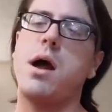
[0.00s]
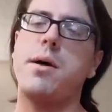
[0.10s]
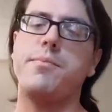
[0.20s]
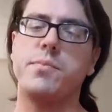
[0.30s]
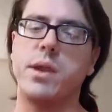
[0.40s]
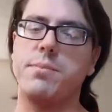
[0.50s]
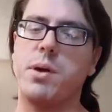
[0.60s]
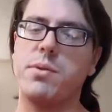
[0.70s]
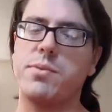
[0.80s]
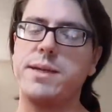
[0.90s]
Um,
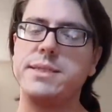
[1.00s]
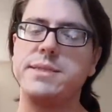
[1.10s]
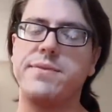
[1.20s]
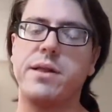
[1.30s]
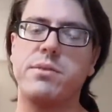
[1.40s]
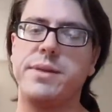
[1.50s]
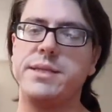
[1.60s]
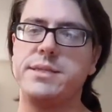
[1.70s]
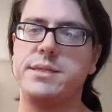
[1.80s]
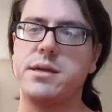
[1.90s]
but with recent
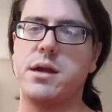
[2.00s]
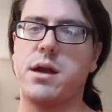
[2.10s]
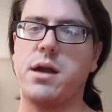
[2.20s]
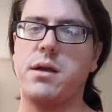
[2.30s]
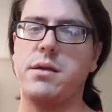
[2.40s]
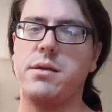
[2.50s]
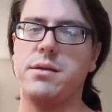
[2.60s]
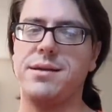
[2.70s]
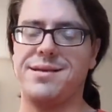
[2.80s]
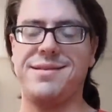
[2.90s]
developments,
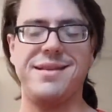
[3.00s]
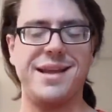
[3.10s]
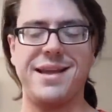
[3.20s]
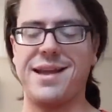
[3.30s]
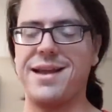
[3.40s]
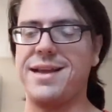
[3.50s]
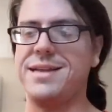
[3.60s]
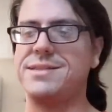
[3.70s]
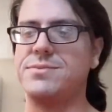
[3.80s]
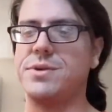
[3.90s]
uh, it,
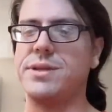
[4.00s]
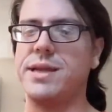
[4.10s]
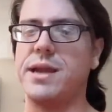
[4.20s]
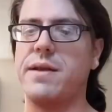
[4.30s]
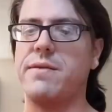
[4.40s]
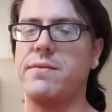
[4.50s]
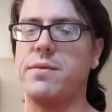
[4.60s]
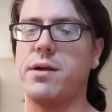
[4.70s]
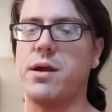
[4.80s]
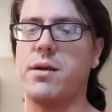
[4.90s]
it's really kind of
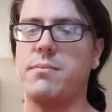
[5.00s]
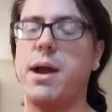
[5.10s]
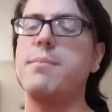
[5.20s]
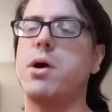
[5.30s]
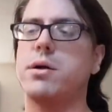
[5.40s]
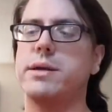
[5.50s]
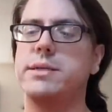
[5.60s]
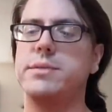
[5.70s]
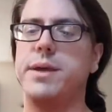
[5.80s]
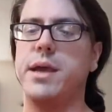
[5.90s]
uh,
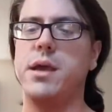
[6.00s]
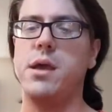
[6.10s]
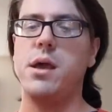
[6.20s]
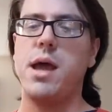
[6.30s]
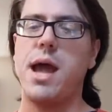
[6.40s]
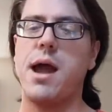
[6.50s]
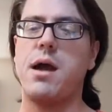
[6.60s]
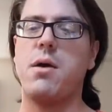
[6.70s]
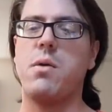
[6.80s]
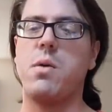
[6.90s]
mind-boggling to me
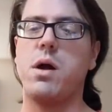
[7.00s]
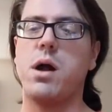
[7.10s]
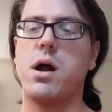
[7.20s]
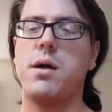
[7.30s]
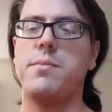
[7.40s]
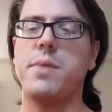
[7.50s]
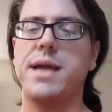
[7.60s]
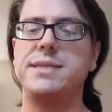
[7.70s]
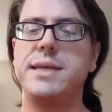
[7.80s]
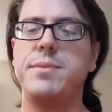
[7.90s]
how um,
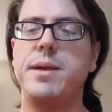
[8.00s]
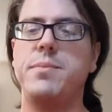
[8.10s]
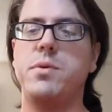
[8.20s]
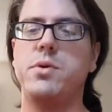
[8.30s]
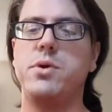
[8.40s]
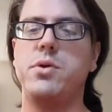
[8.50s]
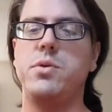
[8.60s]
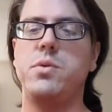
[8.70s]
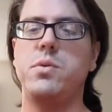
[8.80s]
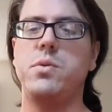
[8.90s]
I see people
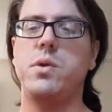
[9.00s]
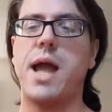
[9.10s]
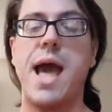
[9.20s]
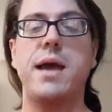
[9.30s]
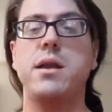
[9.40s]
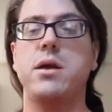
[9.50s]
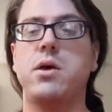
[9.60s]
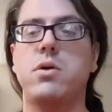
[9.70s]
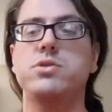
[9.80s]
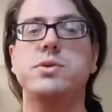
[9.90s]
who had
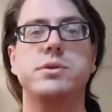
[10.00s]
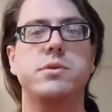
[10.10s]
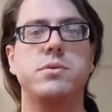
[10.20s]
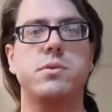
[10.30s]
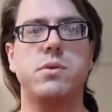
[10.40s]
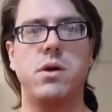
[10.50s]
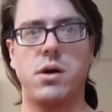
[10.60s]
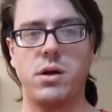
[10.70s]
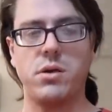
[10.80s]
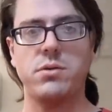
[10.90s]

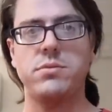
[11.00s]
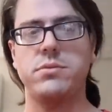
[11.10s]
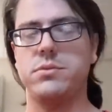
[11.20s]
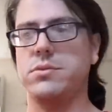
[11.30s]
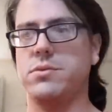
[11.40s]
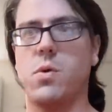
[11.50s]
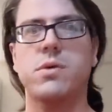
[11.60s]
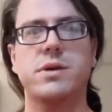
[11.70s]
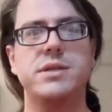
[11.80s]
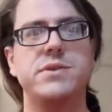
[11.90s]

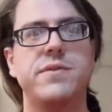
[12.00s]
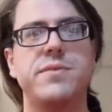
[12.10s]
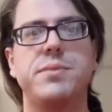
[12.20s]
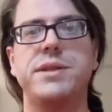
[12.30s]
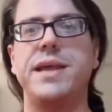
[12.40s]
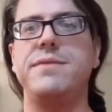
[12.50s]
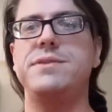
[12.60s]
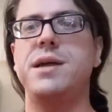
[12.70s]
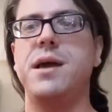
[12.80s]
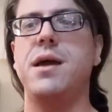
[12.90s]
ultra-hardcore conservative
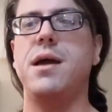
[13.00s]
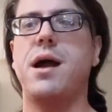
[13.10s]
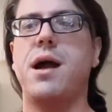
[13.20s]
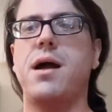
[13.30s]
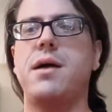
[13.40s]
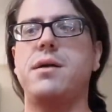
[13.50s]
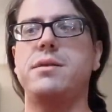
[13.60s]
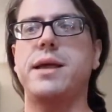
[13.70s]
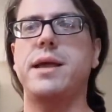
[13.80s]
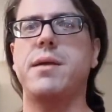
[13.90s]
beliefs, uh,
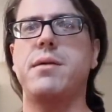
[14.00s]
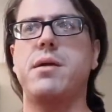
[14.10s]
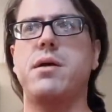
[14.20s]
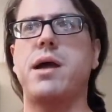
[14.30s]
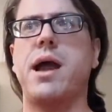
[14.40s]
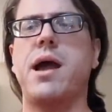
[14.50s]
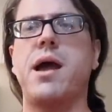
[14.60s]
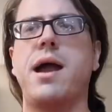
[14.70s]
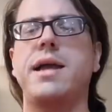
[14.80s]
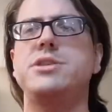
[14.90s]
like,
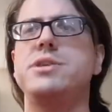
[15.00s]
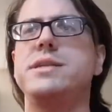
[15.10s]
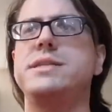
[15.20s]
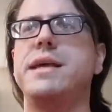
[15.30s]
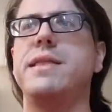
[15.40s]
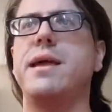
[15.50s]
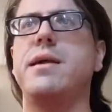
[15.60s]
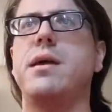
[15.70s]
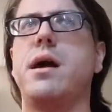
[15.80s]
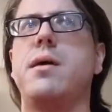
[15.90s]
I, I guess you could say
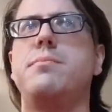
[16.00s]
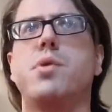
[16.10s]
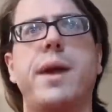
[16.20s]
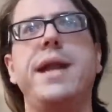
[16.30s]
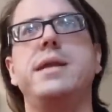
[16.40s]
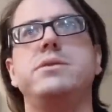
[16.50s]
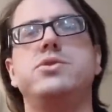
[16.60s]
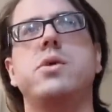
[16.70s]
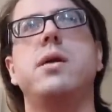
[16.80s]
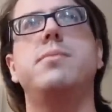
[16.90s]
they um,
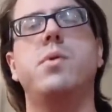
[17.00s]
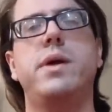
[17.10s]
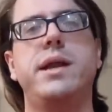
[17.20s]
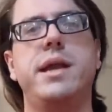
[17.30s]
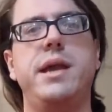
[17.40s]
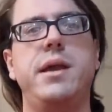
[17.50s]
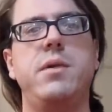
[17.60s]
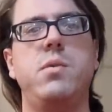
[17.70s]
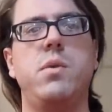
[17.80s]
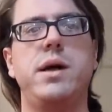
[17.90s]
berated Trump when
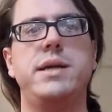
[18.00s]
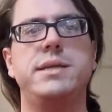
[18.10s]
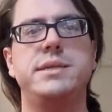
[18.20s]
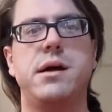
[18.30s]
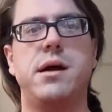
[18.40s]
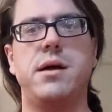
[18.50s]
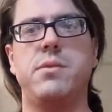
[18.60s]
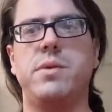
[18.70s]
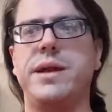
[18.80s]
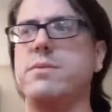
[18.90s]
he was
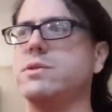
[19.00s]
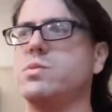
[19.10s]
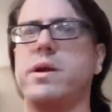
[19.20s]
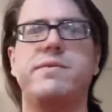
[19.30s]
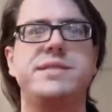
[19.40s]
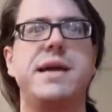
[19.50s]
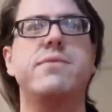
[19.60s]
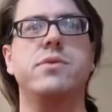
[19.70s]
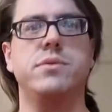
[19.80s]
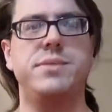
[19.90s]
uh, when he was one of
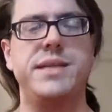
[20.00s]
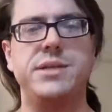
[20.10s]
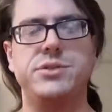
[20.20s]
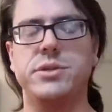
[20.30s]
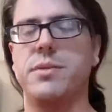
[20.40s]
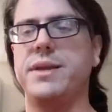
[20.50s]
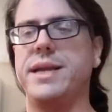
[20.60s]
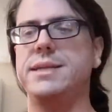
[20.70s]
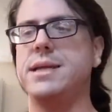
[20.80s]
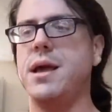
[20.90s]
several potential
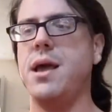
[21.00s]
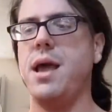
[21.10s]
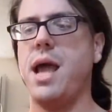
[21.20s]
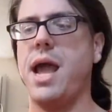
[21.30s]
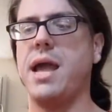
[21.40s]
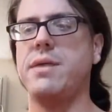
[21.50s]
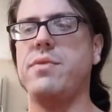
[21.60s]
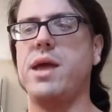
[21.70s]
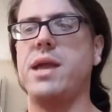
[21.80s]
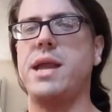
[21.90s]
nominees.
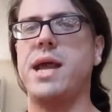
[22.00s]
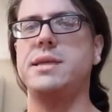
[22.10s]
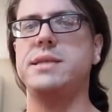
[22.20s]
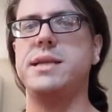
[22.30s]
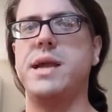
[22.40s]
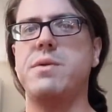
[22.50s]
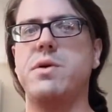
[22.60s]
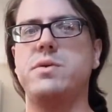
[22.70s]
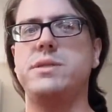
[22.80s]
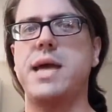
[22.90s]
And then as it
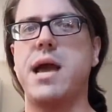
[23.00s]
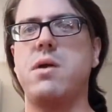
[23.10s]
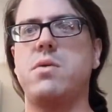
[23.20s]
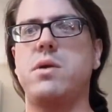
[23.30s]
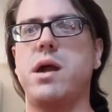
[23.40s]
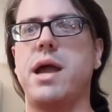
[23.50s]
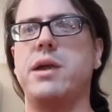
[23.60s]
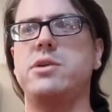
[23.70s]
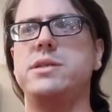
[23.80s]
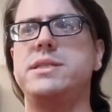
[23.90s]
narrowed down,
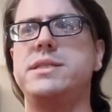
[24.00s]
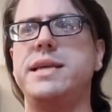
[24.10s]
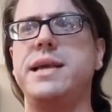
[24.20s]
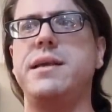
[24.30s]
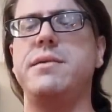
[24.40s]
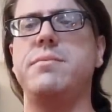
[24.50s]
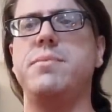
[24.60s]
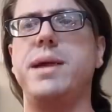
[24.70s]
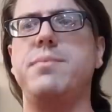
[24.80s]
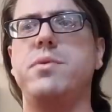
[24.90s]
I could see
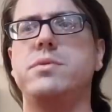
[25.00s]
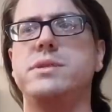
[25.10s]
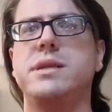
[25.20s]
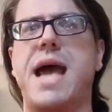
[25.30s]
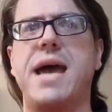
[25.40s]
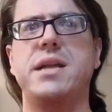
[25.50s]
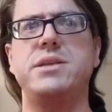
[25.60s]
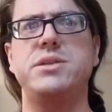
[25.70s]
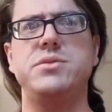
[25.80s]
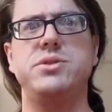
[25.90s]
people's
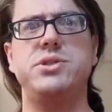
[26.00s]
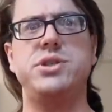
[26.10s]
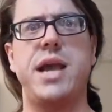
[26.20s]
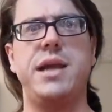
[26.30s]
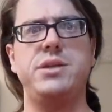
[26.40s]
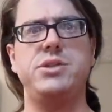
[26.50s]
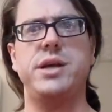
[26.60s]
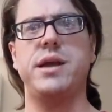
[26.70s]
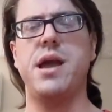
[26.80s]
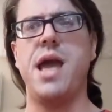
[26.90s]
attitudes
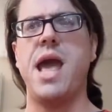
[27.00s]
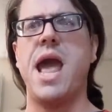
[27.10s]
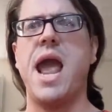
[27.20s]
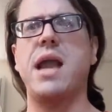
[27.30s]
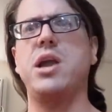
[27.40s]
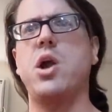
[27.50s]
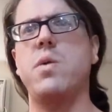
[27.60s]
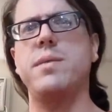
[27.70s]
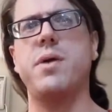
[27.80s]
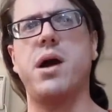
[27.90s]
changing and
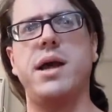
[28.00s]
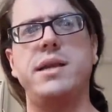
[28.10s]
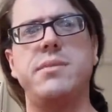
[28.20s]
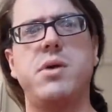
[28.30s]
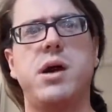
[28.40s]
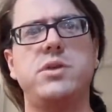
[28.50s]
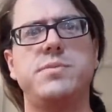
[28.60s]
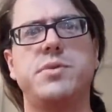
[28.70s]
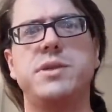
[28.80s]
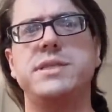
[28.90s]
going behind him one
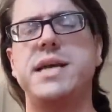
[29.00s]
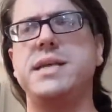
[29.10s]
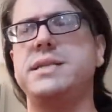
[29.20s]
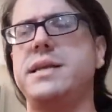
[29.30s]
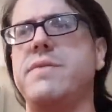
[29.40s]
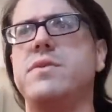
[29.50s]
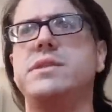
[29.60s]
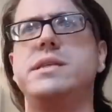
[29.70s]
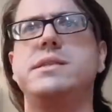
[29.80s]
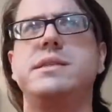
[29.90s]
hundred percent. And ever
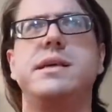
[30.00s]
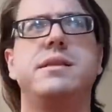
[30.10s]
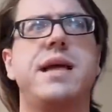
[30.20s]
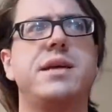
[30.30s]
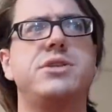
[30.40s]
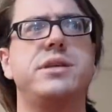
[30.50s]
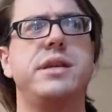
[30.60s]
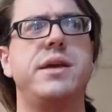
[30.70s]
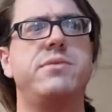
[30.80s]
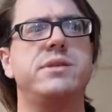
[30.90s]
since the
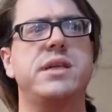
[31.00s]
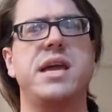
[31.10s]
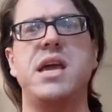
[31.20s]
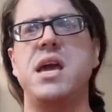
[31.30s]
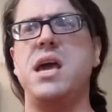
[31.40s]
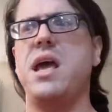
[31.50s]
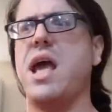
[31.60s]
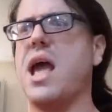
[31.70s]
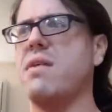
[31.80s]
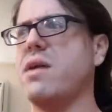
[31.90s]
election, it was like
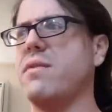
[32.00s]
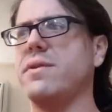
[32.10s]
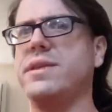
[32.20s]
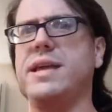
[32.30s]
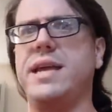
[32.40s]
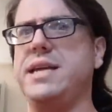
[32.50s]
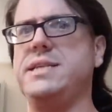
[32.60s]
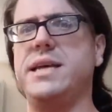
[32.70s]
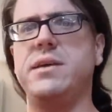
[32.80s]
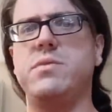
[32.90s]
everything he
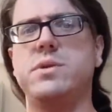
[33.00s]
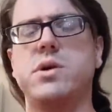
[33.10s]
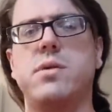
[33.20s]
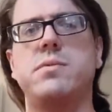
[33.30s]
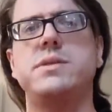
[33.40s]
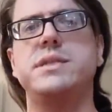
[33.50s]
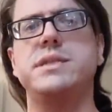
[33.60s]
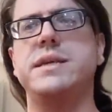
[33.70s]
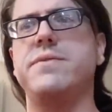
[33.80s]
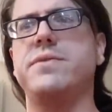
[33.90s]
did was almost
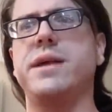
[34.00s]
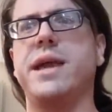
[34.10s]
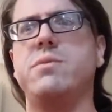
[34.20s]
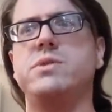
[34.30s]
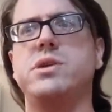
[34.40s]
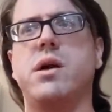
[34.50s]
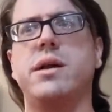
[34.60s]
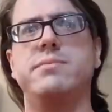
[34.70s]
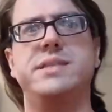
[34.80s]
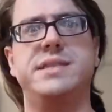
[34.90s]
as if like it was
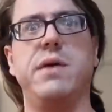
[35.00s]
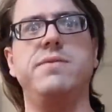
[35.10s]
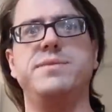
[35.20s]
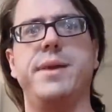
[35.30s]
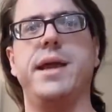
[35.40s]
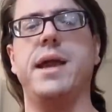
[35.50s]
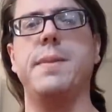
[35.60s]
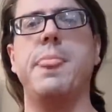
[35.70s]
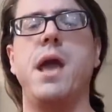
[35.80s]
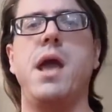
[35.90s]
God himself
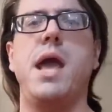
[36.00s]
speaking.